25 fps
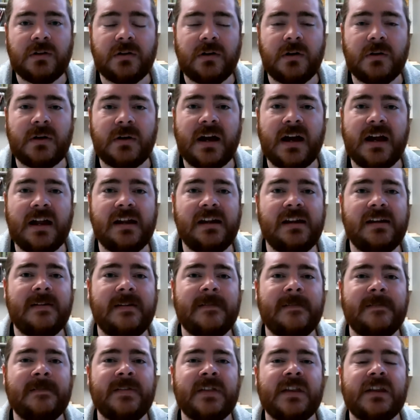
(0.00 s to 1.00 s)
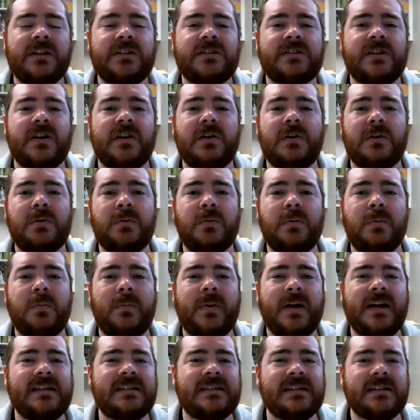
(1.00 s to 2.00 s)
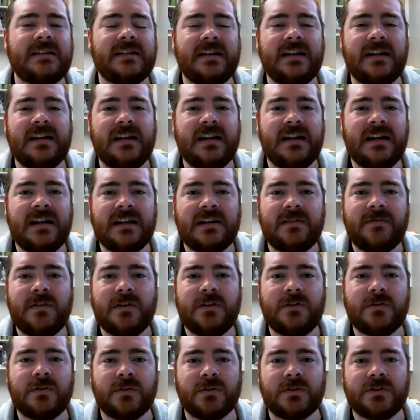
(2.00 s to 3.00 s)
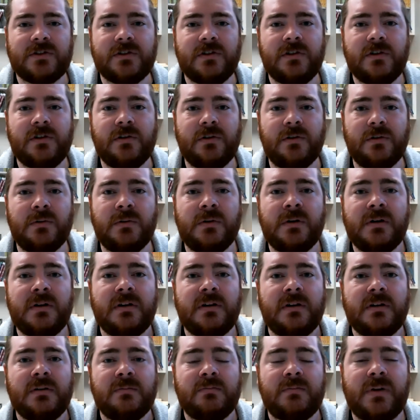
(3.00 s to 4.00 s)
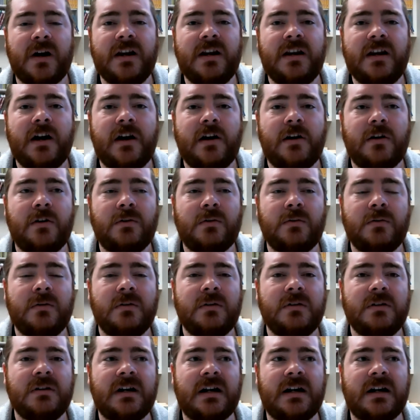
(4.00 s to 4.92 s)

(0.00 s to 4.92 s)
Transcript: Okay, so basically individuals who by no